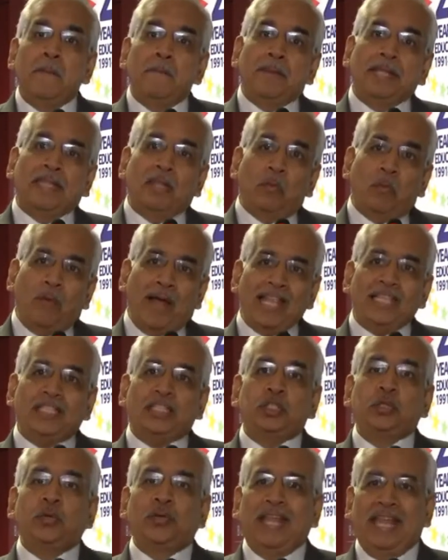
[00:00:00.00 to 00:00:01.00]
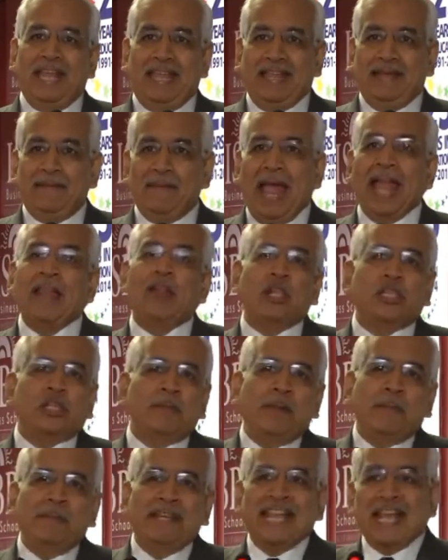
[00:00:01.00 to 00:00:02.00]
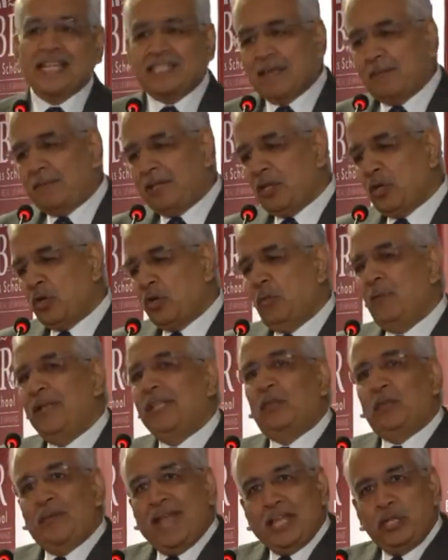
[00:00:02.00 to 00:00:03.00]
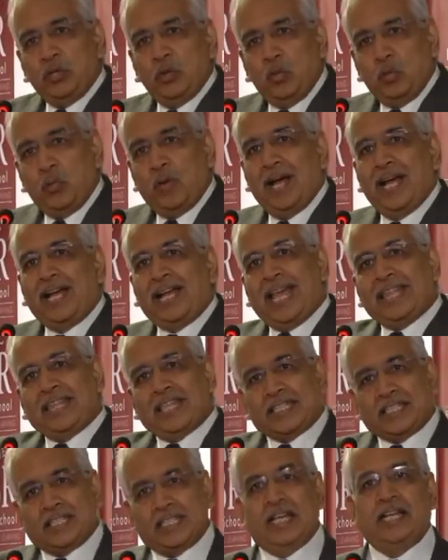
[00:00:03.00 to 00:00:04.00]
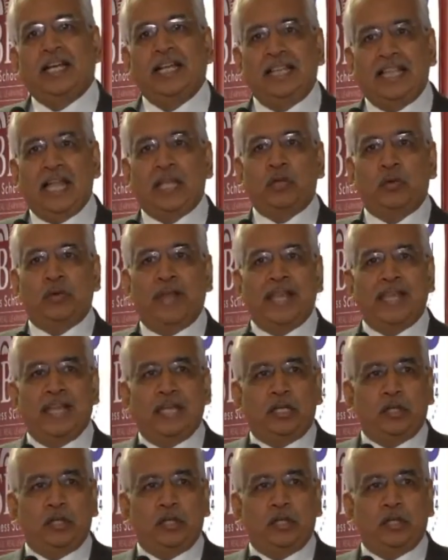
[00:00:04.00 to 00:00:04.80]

But the ones today, and also maybe it has something to do with where you work and the circle that you run